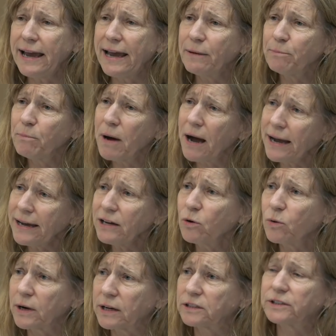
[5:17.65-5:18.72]
And my
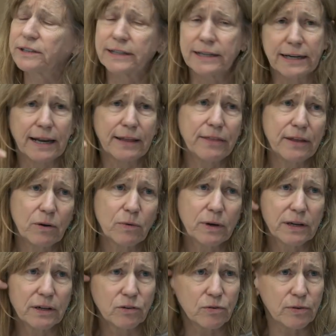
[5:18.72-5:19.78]
question, and I think
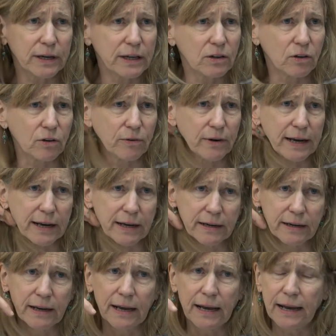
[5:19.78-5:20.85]
what intrigued
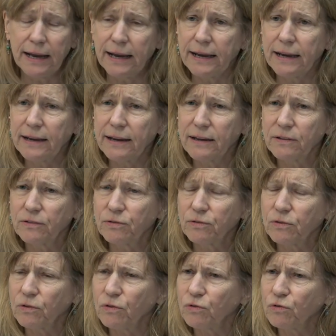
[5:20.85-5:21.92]
Lorraine,
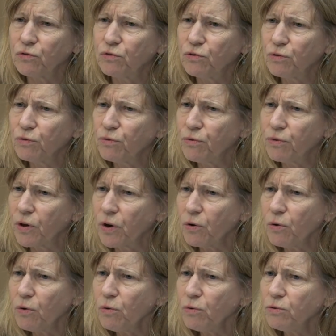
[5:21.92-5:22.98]
is do
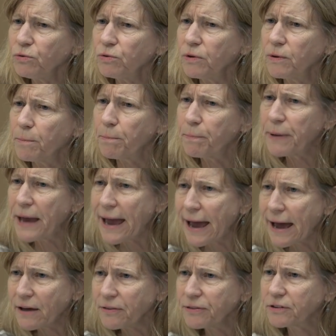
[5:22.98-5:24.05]
those
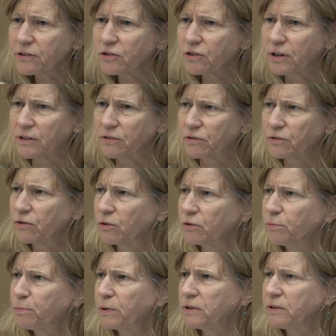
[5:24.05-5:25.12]
pathogens,
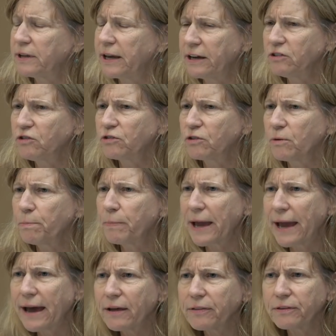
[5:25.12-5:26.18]
those potential
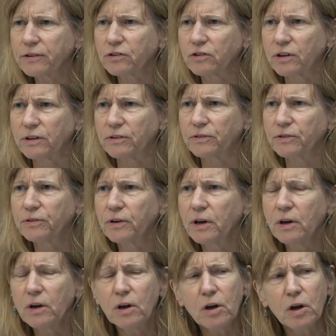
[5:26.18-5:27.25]
pathogens,
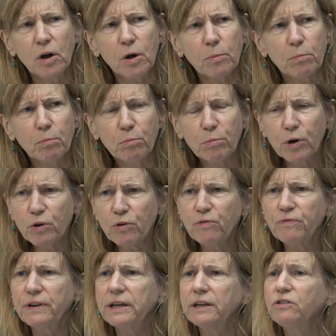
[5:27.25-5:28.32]

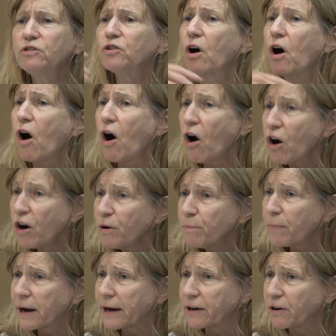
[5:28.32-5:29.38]
move into our
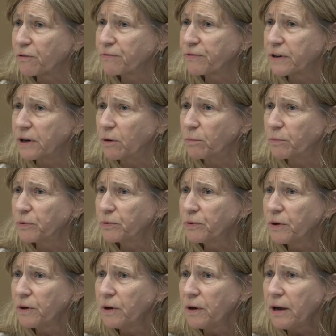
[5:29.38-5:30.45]
biofilms?